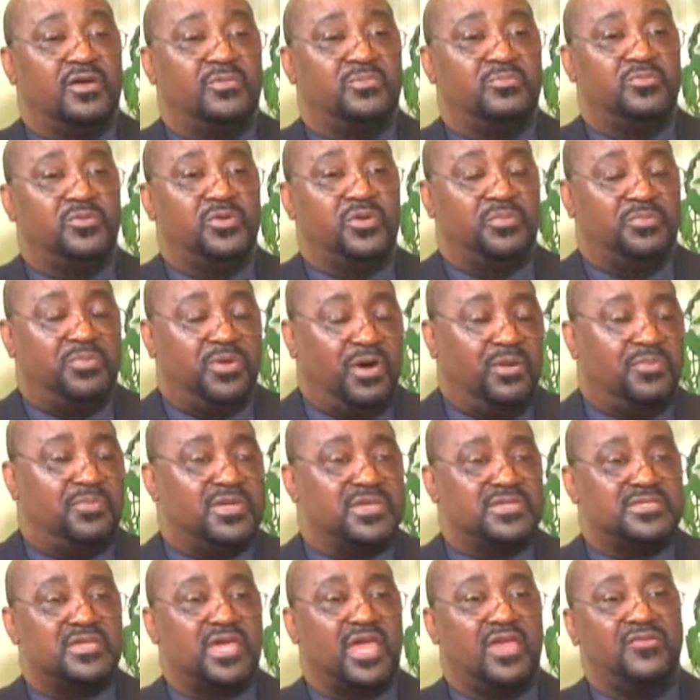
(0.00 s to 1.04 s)
you know,
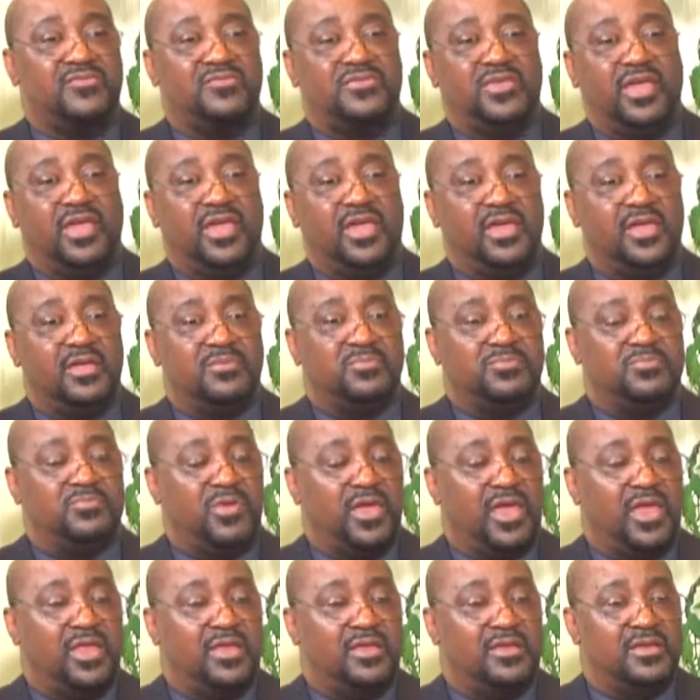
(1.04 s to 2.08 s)
public safety
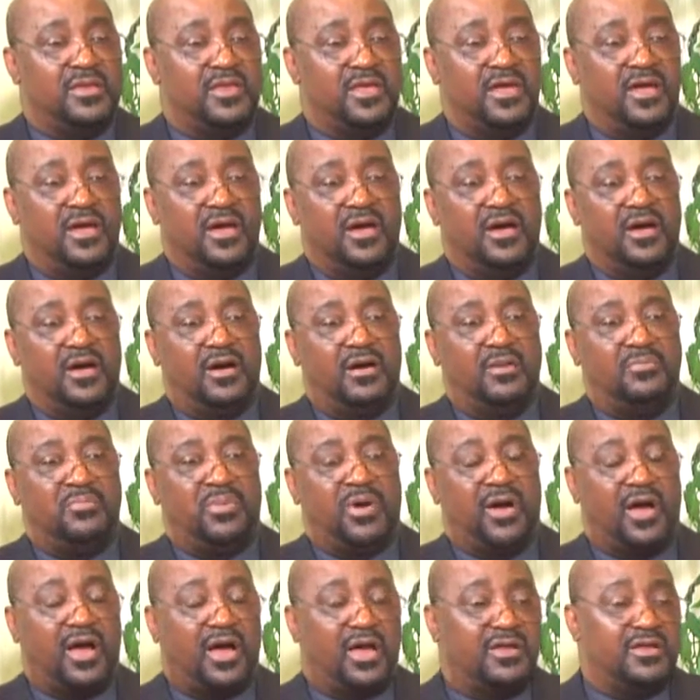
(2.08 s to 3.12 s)
and
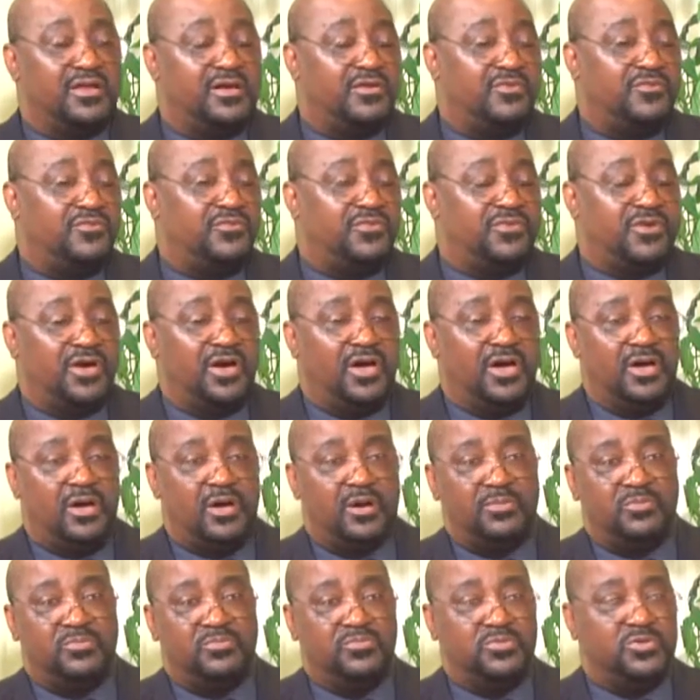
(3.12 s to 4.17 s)
part of,
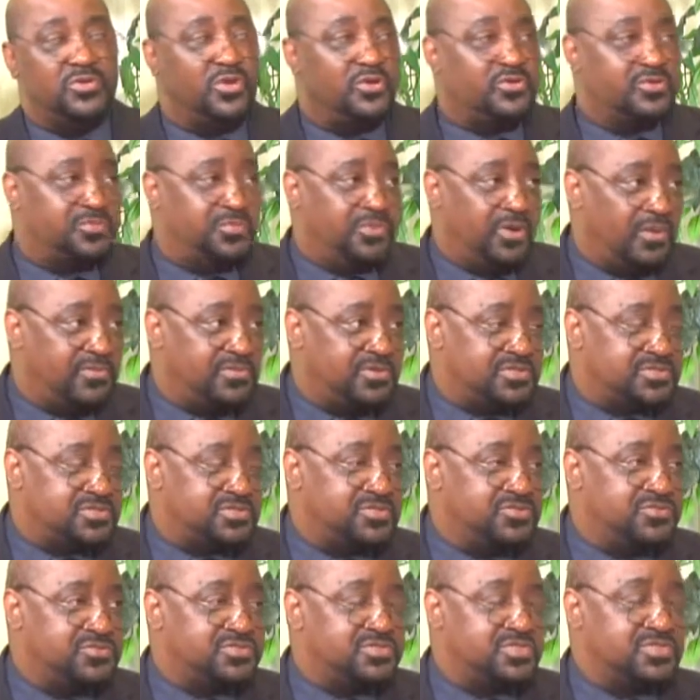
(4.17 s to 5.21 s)
you know, the public
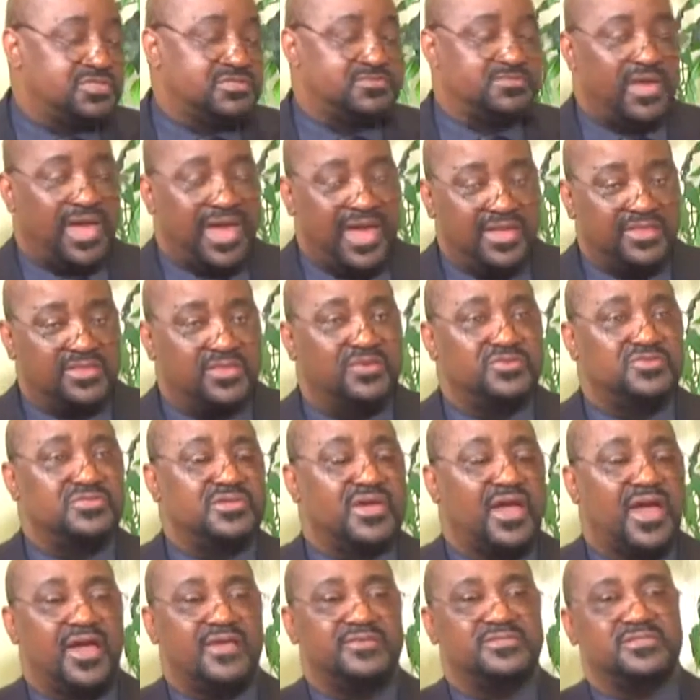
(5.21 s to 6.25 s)
school system, had those
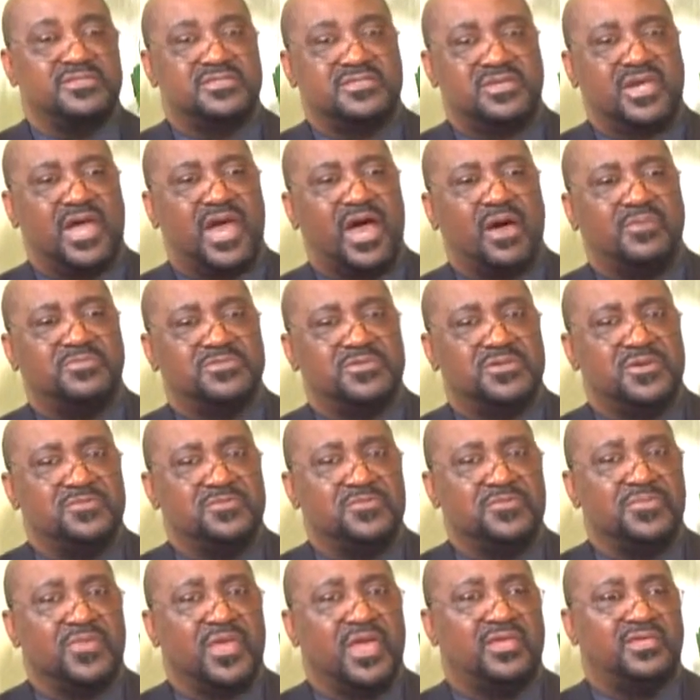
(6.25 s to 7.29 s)
kinds of jobs,
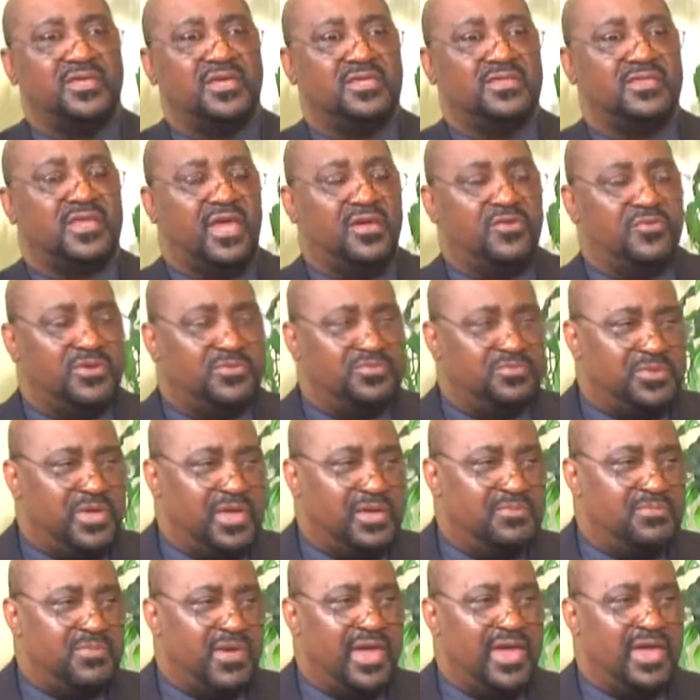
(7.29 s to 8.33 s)
that they would
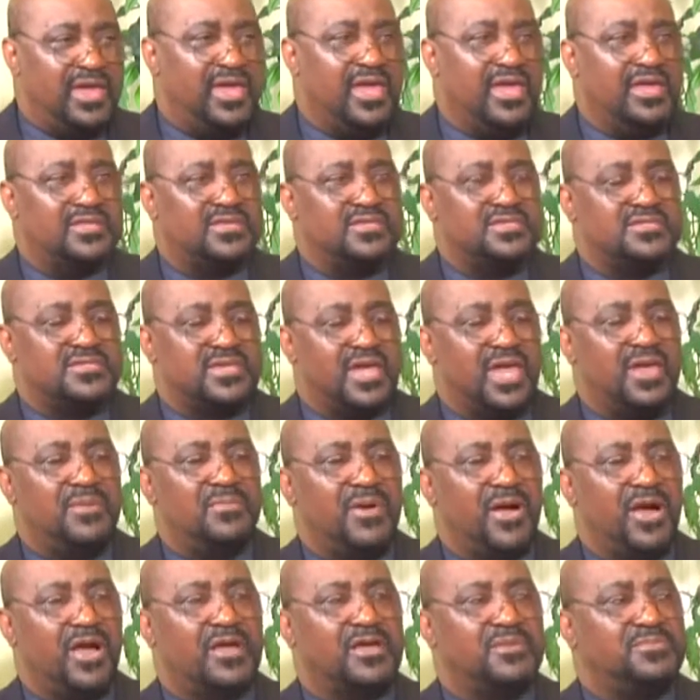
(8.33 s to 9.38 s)
be making the same
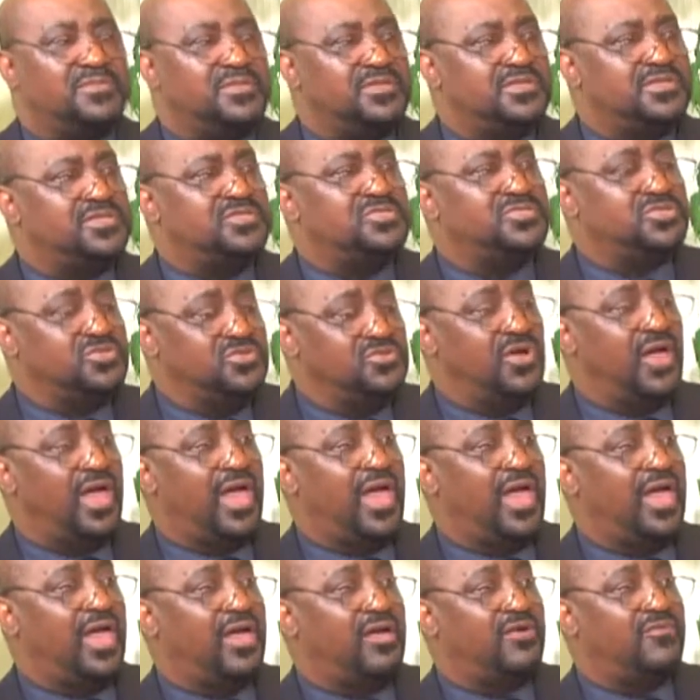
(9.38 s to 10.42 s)
argument that you
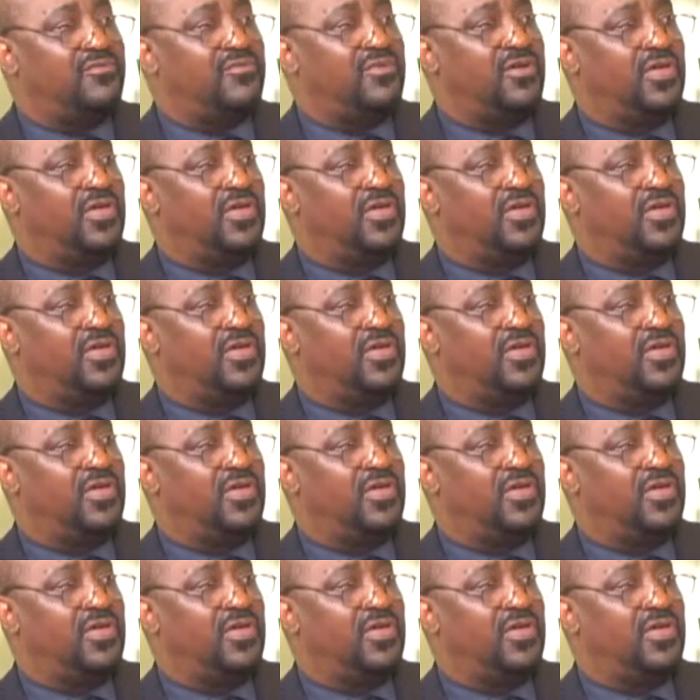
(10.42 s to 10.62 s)
have